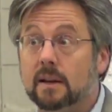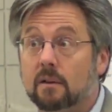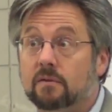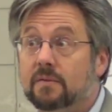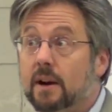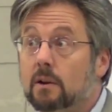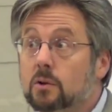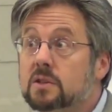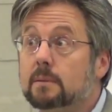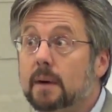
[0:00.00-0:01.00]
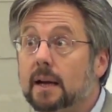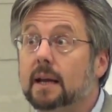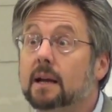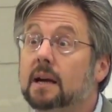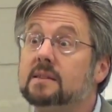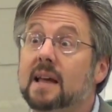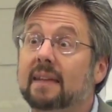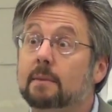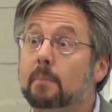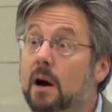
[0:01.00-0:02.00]
They're losing money,
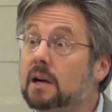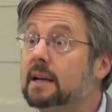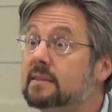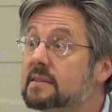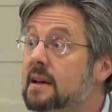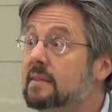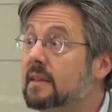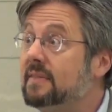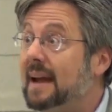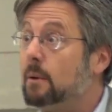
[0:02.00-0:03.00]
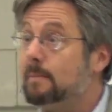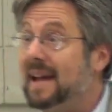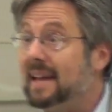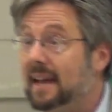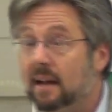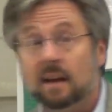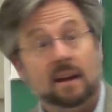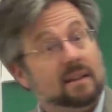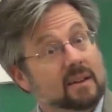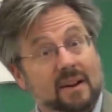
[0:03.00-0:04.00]
and the markets that they were making,
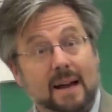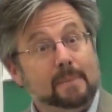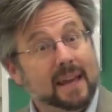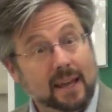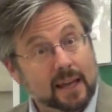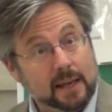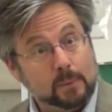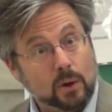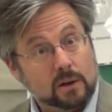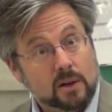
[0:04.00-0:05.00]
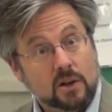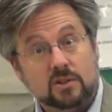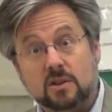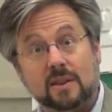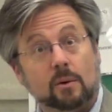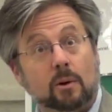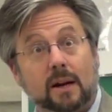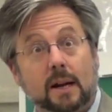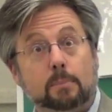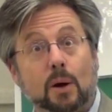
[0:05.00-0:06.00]
they're not making anymore. So there
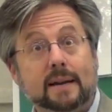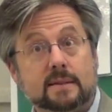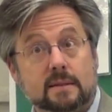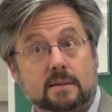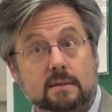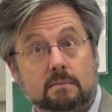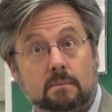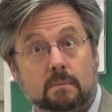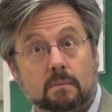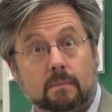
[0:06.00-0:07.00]
aren't any prices.